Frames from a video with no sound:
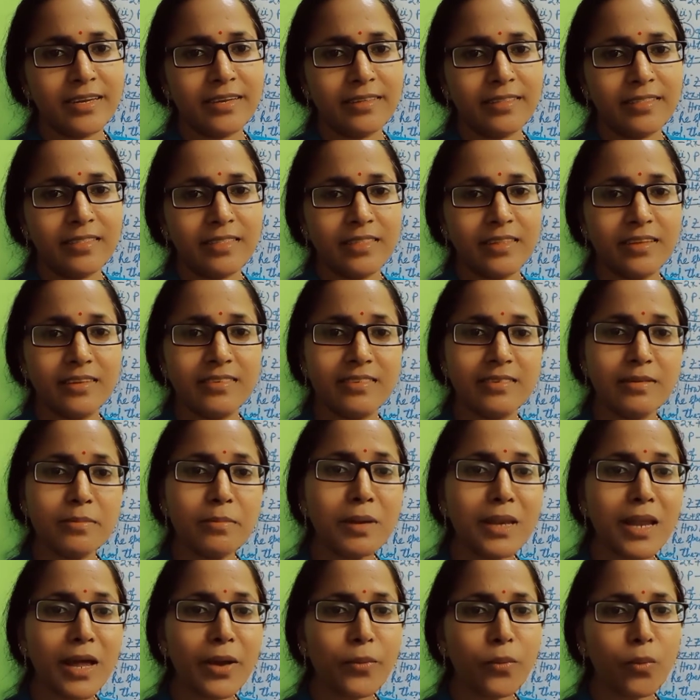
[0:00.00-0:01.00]
the
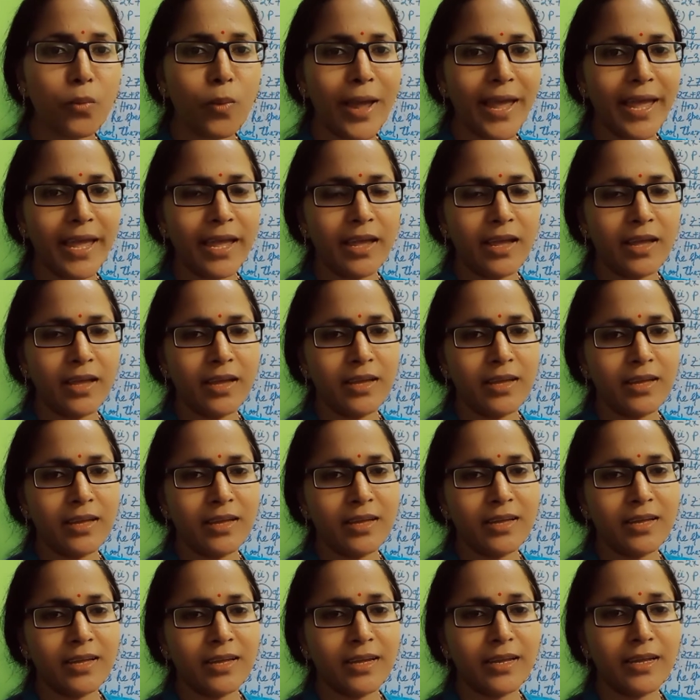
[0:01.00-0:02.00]
similar way
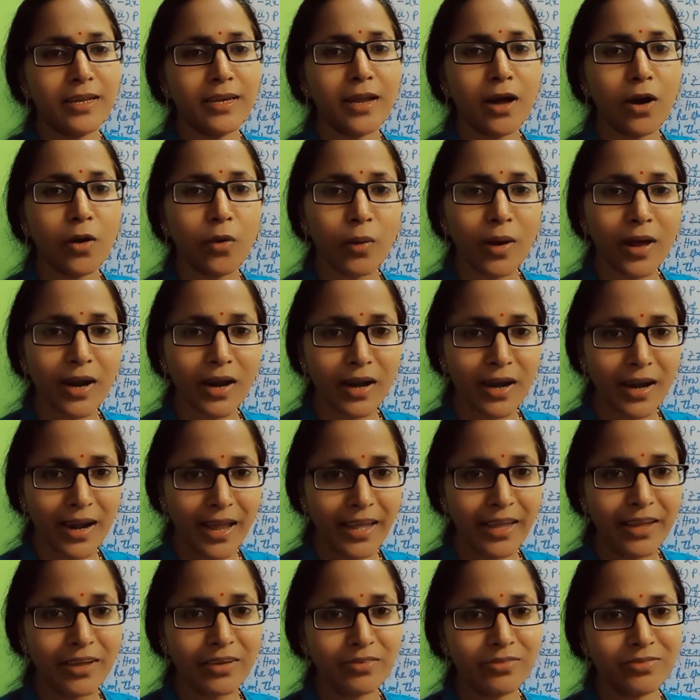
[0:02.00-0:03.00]
in our
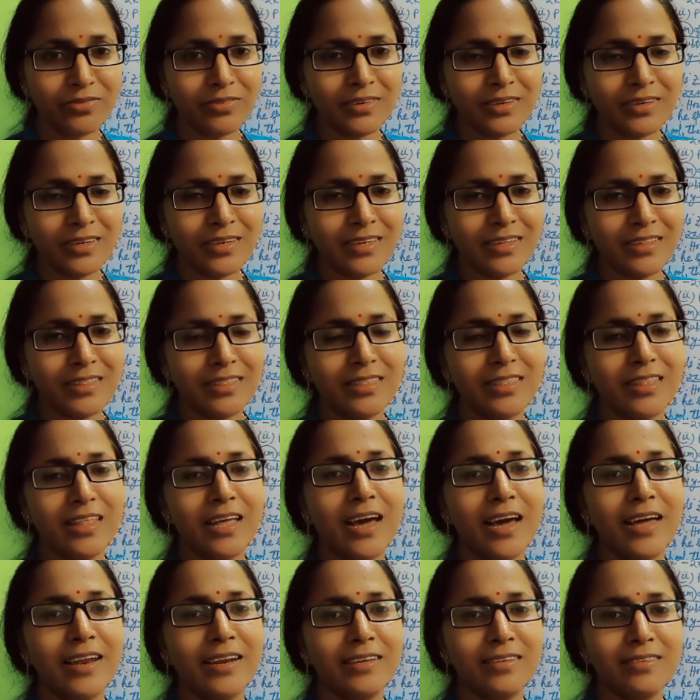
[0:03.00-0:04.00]
life
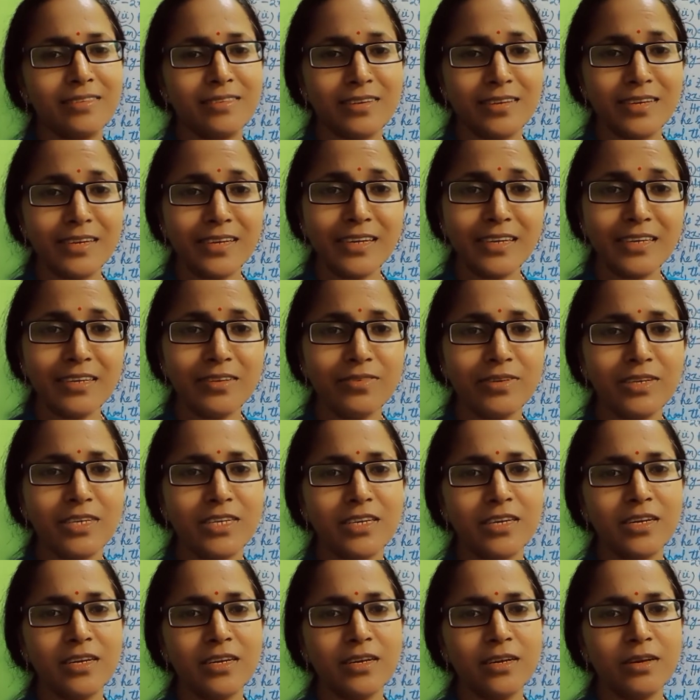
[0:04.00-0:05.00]
there is
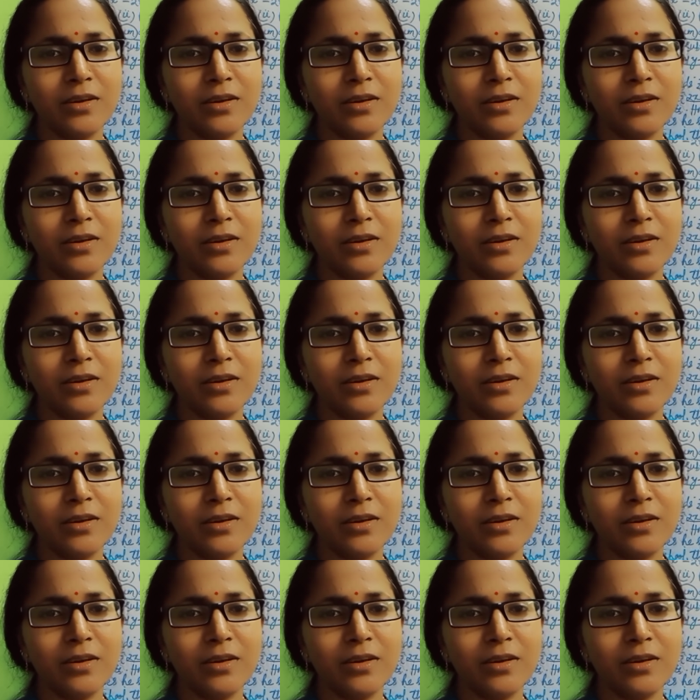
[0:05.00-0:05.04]
negativity,